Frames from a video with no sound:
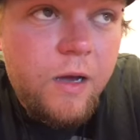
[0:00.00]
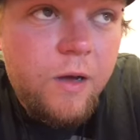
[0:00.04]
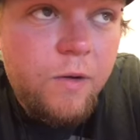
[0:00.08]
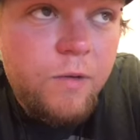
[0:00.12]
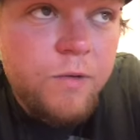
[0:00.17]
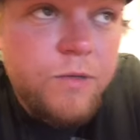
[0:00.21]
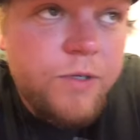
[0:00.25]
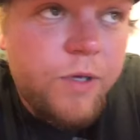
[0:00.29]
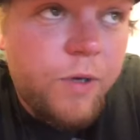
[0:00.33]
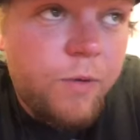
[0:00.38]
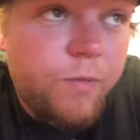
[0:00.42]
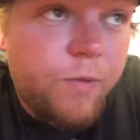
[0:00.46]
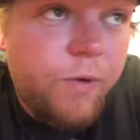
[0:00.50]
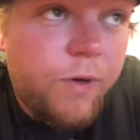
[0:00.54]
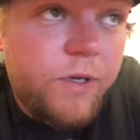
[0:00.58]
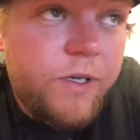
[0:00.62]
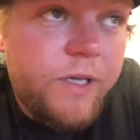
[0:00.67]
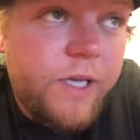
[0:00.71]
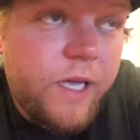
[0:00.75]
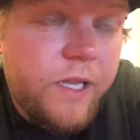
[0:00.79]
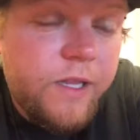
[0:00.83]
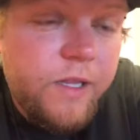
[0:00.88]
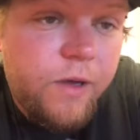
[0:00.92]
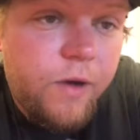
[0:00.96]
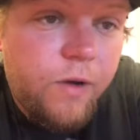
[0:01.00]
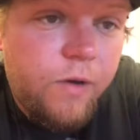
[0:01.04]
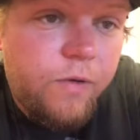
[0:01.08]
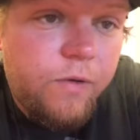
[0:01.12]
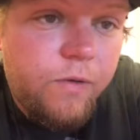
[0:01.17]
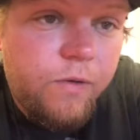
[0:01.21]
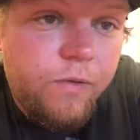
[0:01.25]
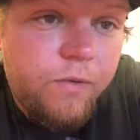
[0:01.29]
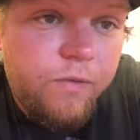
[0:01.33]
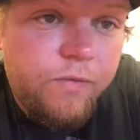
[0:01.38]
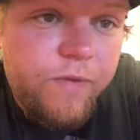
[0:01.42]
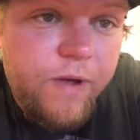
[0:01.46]
Also worked out the whole
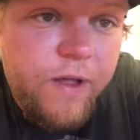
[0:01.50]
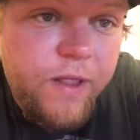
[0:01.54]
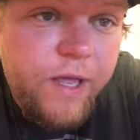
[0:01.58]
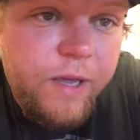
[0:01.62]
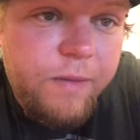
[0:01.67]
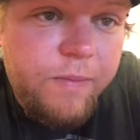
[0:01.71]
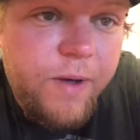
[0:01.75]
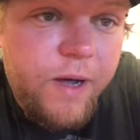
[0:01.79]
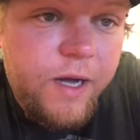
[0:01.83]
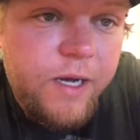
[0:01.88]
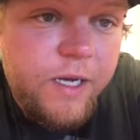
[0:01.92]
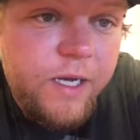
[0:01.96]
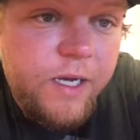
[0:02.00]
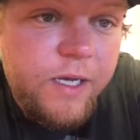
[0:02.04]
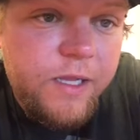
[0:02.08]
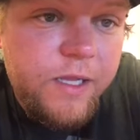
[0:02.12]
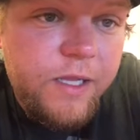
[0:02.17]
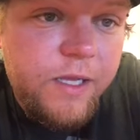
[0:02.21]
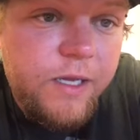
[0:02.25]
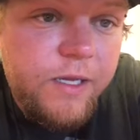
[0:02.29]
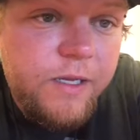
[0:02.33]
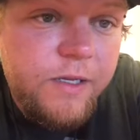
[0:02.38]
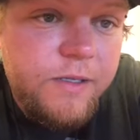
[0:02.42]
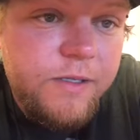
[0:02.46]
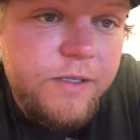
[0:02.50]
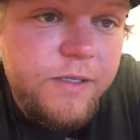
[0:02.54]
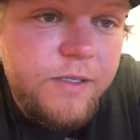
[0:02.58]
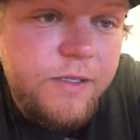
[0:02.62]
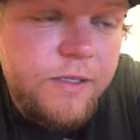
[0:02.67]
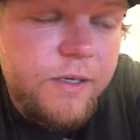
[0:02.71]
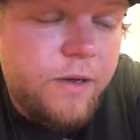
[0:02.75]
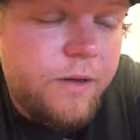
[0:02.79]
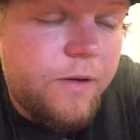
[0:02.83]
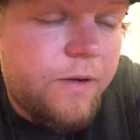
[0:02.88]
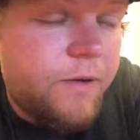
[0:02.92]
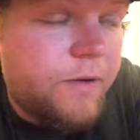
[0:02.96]
valet parking thing,
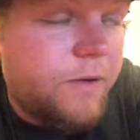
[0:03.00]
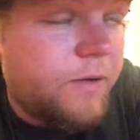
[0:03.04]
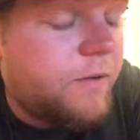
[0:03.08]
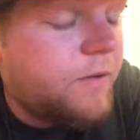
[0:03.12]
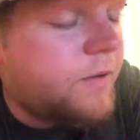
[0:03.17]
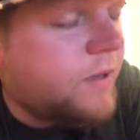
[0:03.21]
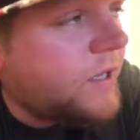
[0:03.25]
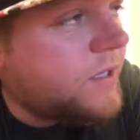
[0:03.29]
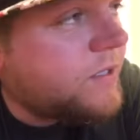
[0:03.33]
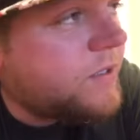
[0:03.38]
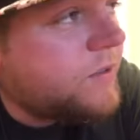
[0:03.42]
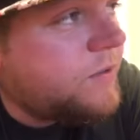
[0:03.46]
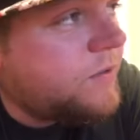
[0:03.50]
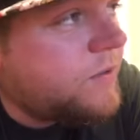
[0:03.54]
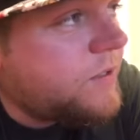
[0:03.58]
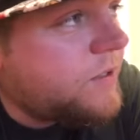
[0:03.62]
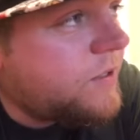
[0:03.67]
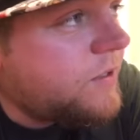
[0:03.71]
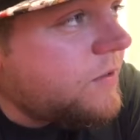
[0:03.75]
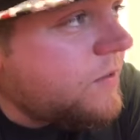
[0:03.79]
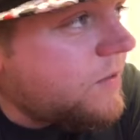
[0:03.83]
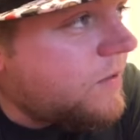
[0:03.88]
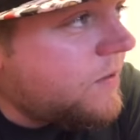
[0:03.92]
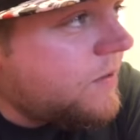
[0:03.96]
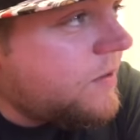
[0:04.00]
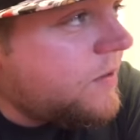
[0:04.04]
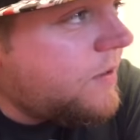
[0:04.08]
so that's good too.